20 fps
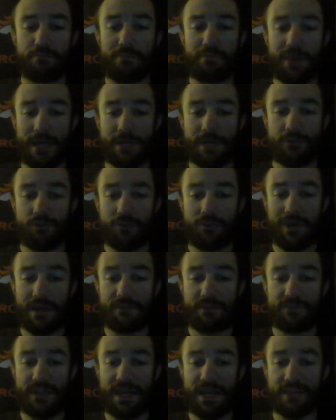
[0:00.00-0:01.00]

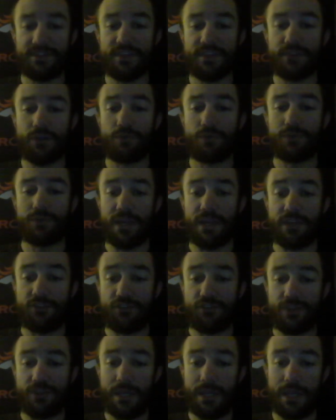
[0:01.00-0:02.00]
Minecraft as a
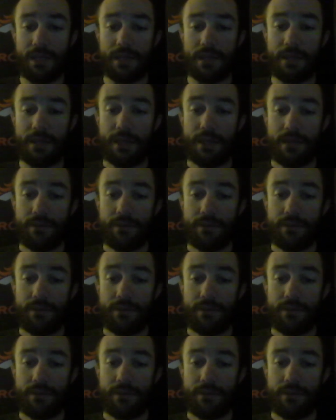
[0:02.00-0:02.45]
location in